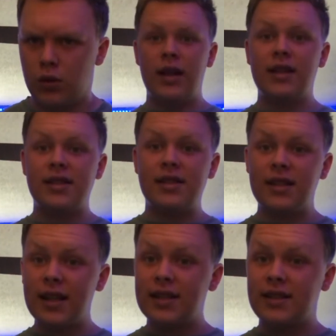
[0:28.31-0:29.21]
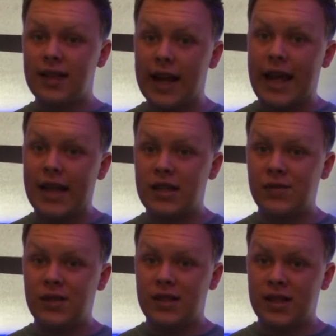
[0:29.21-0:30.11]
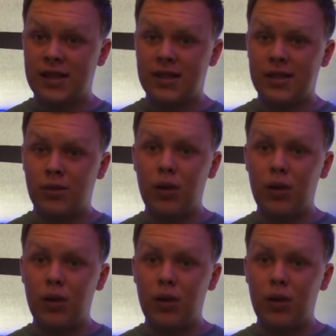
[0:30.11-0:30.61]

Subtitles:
In its 6 decades of existence,